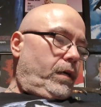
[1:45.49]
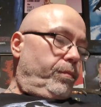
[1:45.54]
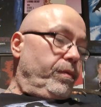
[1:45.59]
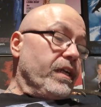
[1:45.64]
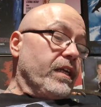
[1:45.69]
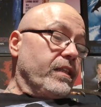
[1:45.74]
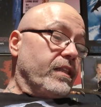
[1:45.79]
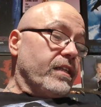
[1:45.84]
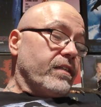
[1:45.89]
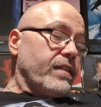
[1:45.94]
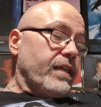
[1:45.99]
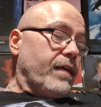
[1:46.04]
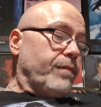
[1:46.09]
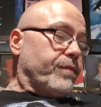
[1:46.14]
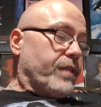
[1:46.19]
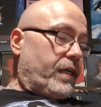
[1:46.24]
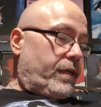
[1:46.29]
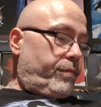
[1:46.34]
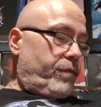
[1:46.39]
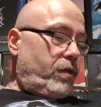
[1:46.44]
but at the same
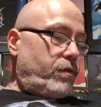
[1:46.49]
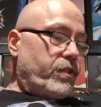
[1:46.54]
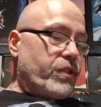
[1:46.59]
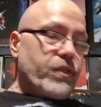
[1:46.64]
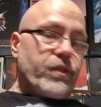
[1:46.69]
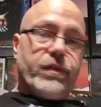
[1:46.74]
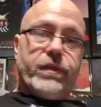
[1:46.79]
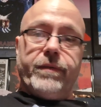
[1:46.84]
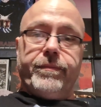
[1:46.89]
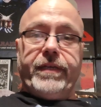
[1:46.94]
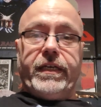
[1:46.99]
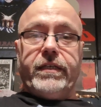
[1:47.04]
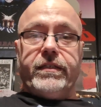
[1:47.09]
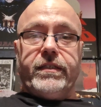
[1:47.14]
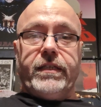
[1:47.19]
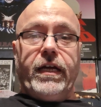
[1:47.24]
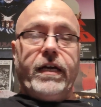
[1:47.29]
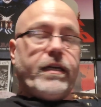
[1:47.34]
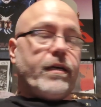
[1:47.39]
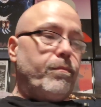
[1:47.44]
time though too, I mean,
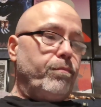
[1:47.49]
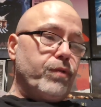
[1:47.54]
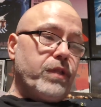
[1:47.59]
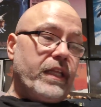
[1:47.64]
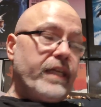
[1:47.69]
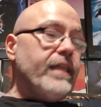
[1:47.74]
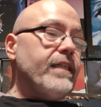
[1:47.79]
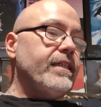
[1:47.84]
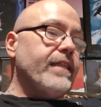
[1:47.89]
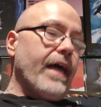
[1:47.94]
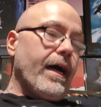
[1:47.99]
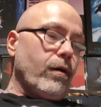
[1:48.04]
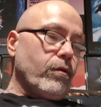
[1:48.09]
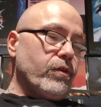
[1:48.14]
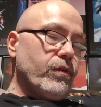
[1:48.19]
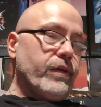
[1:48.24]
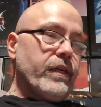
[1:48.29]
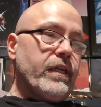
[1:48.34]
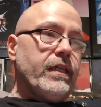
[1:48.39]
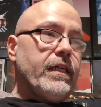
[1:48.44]
it's not complete
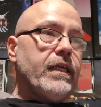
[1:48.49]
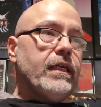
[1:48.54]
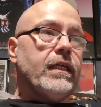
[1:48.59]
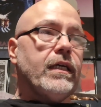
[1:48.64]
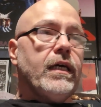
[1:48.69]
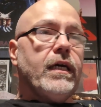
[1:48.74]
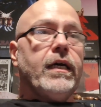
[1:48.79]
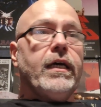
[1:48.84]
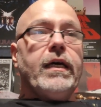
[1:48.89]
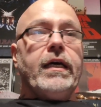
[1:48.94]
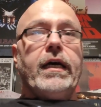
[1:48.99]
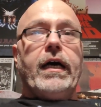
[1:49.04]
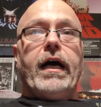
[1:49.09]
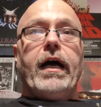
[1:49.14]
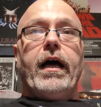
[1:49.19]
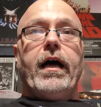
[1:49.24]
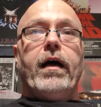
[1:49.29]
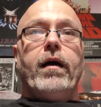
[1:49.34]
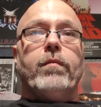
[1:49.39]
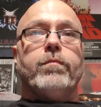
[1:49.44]
downer ending.
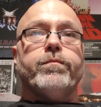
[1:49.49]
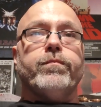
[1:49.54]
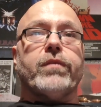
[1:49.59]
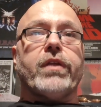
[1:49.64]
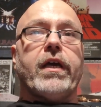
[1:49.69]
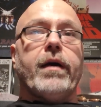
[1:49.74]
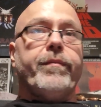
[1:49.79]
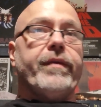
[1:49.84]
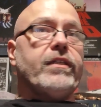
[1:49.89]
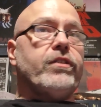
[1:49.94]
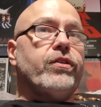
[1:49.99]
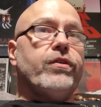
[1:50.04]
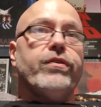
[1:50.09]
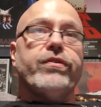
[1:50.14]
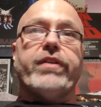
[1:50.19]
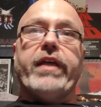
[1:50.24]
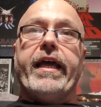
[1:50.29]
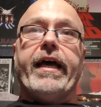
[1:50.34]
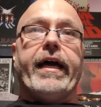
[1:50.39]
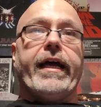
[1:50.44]
Um, coming
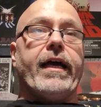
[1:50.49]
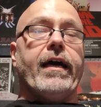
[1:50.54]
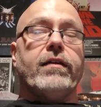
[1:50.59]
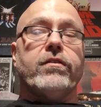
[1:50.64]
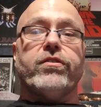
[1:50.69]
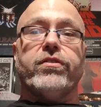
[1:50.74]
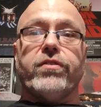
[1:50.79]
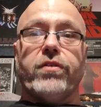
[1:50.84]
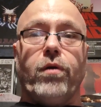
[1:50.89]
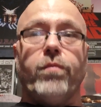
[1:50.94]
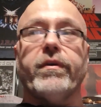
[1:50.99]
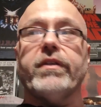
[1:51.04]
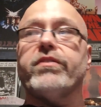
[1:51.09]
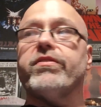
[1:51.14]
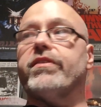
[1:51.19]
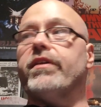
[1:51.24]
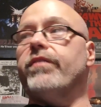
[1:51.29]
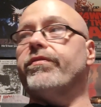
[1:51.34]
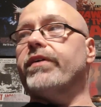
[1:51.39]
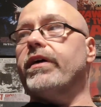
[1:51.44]
Tuesday, I got so much
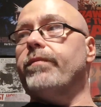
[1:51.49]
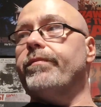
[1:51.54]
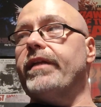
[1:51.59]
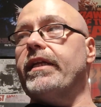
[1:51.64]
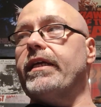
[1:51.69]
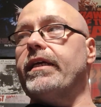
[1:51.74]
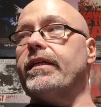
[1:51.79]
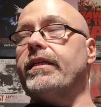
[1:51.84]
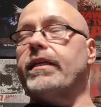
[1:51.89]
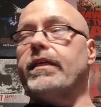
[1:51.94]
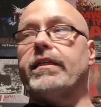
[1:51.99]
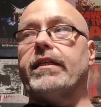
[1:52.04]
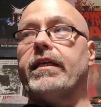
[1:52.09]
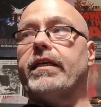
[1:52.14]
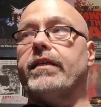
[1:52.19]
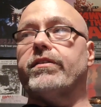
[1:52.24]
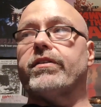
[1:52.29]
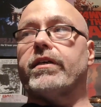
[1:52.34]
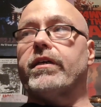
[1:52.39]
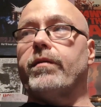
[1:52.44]
stuff coming in, and
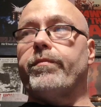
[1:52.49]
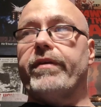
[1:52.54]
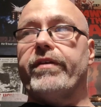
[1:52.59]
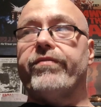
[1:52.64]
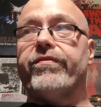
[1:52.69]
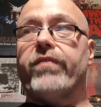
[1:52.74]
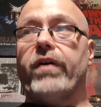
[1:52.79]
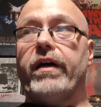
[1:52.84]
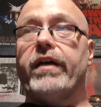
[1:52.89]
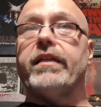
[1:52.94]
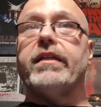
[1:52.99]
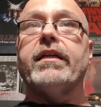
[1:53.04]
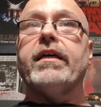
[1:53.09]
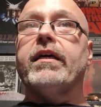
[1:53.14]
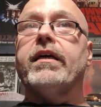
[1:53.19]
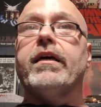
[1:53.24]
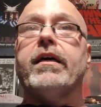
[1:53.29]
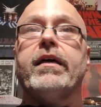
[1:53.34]
it's going to be fun.